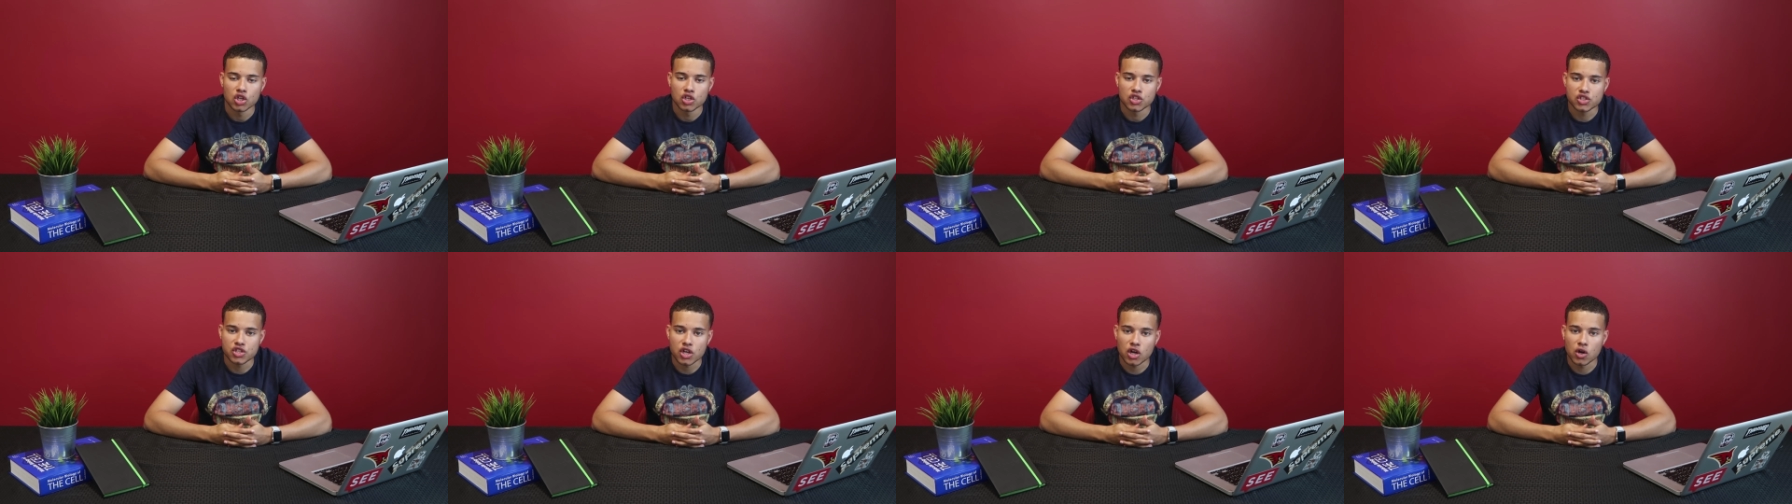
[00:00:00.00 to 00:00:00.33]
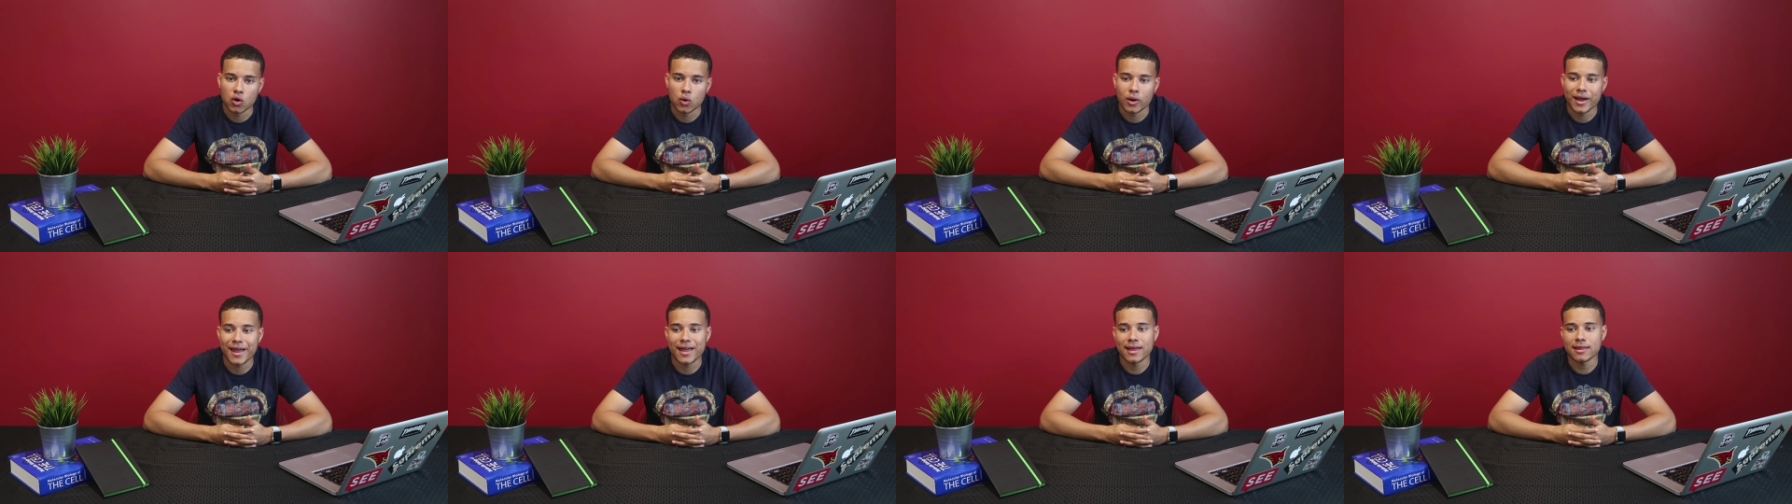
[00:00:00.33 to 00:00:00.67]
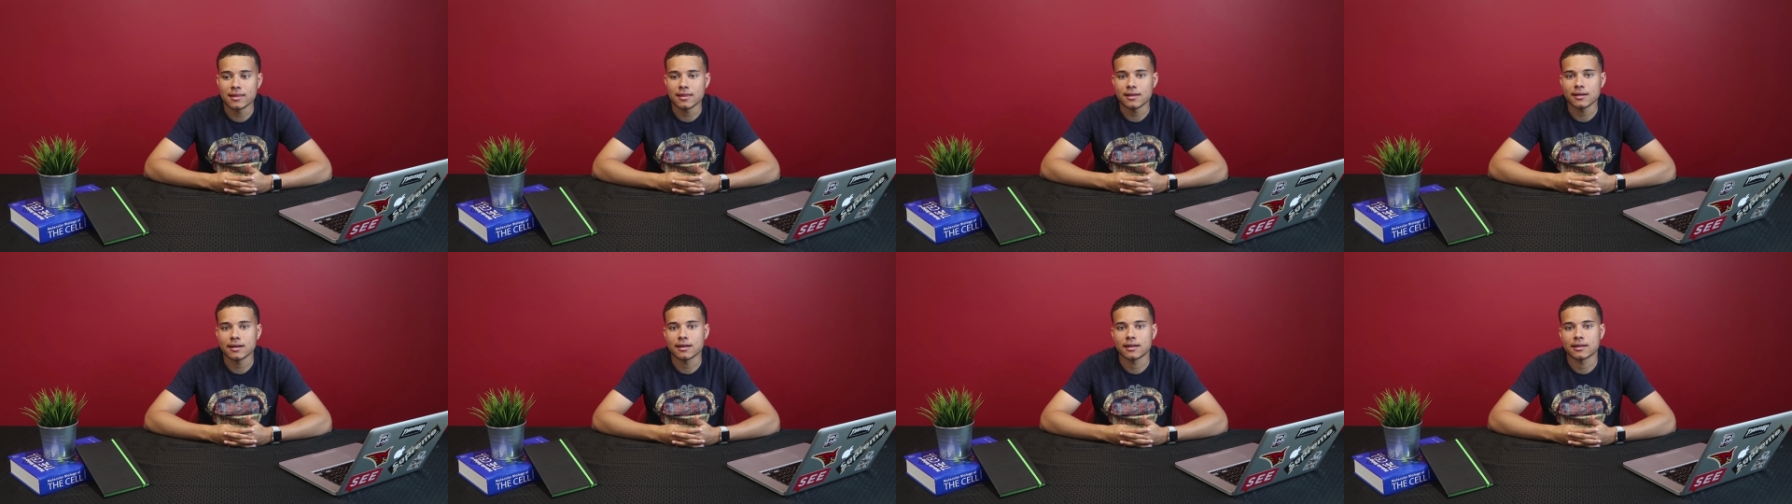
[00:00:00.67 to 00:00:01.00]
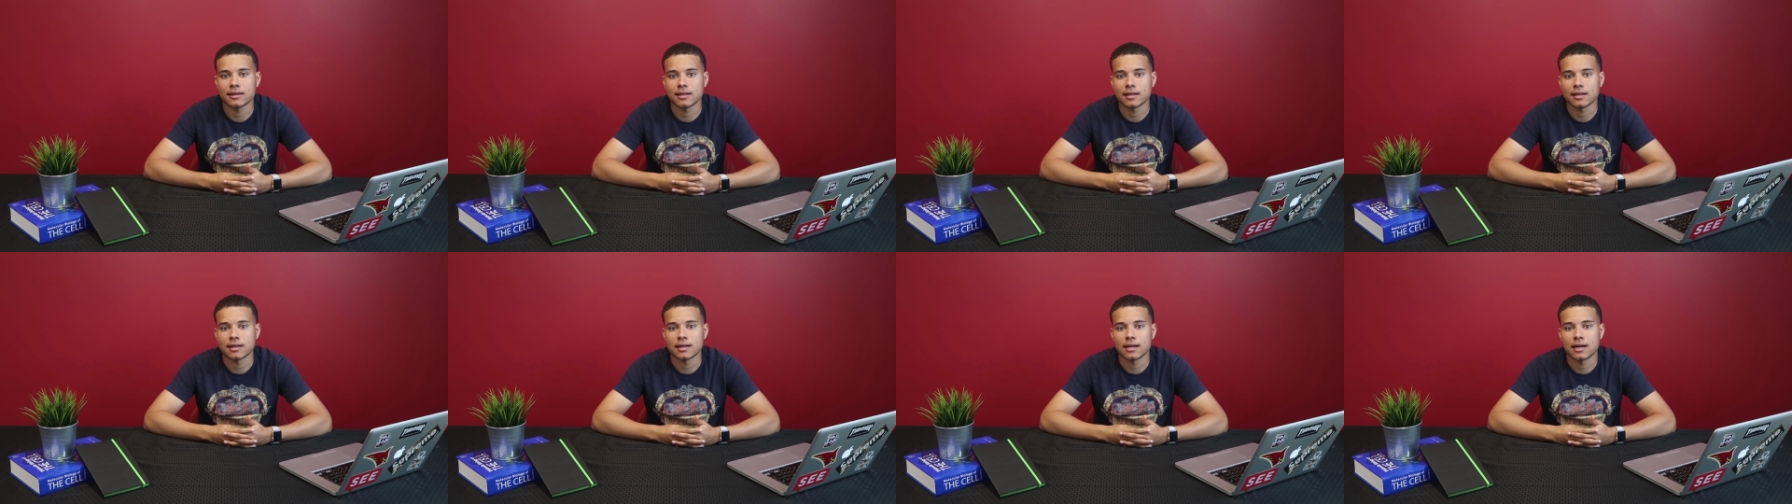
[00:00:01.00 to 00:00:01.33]
So in
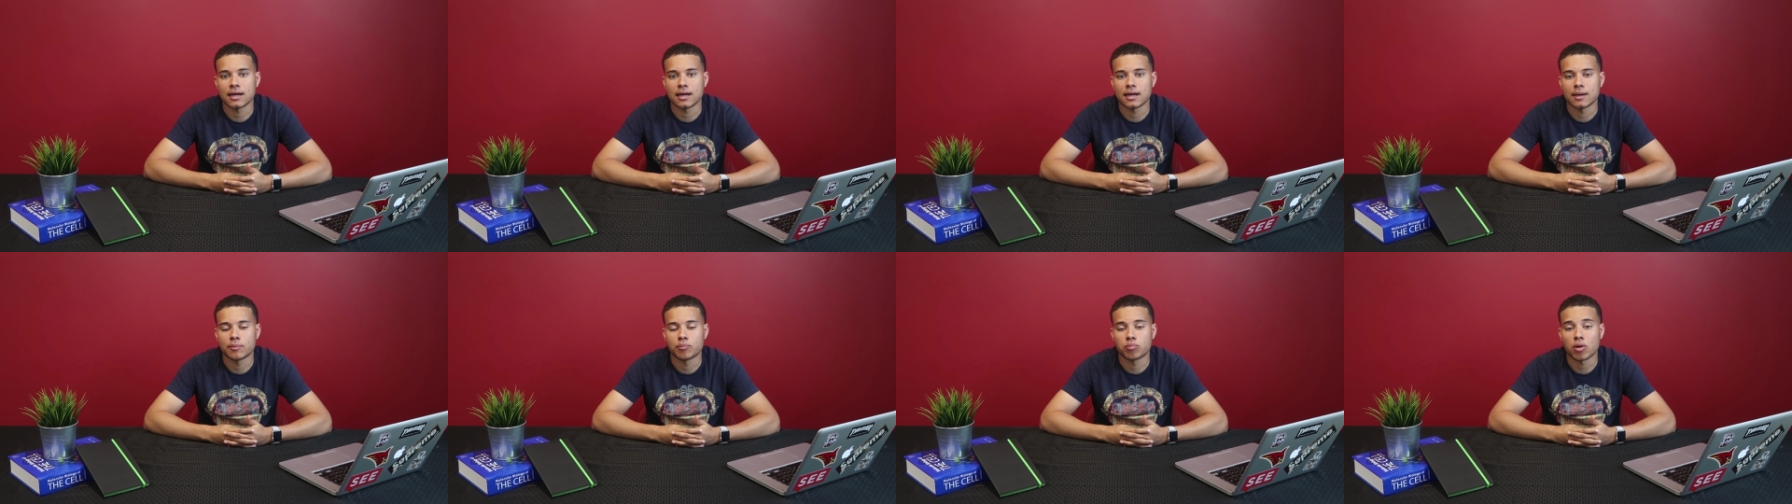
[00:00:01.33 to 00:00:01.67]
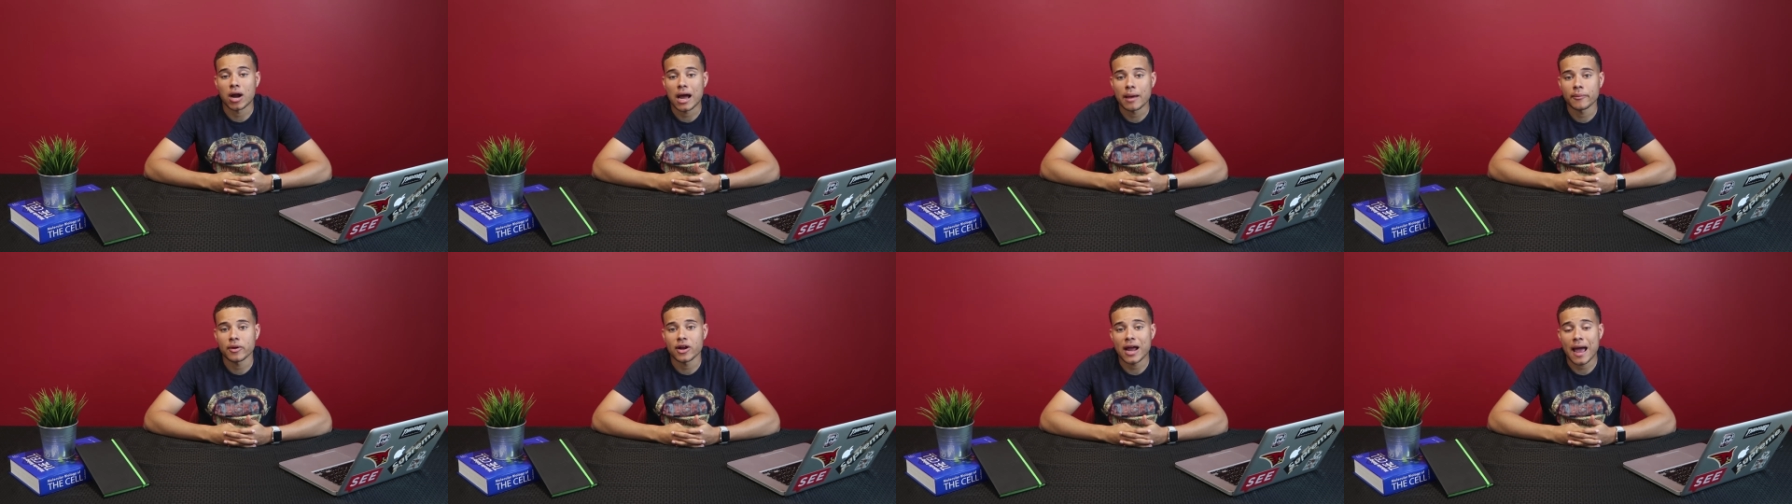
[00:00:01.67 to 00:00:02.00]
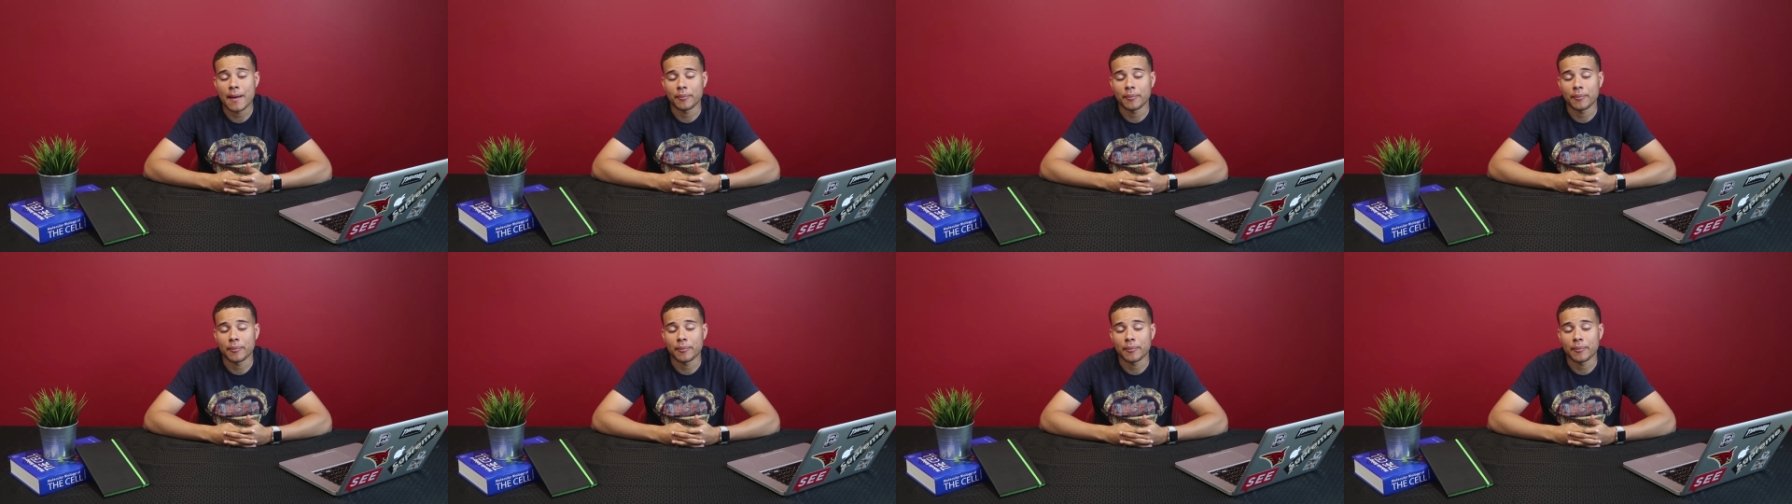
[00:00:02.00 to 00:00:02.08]
the primary